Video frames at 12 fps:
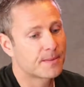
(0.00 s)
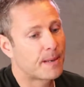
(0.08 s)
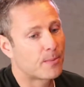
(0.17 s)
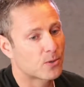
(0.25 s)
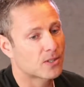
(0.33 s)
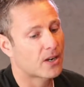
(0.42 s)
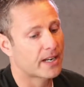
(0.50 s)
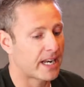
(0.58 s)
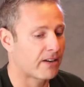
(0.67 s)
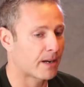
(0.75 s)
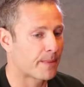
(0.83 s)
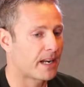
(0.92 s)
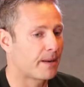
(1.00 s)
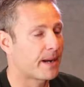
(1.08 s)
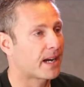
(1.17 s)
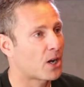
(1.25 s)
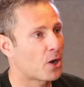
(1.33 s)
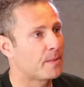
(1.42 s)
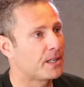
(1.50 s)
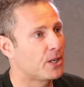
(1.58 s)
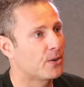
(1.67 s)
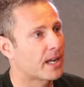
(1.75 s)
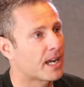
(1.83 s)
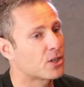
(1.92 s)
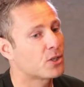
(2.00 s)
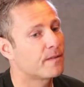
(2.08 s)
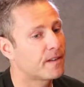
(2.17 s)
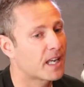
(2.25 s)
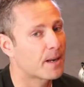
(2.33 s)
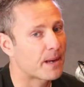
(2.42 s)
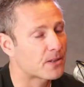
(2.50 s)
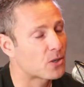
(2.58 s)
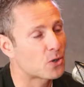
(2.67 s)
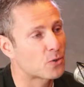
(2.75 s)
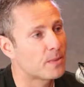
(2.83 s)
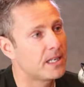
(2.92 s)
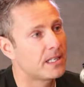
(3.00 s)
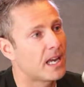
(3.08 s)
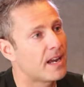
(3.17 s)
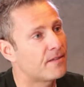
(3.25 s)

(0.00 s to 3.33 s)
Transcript: people started hearing about it back home in the UK, because you forget about social media.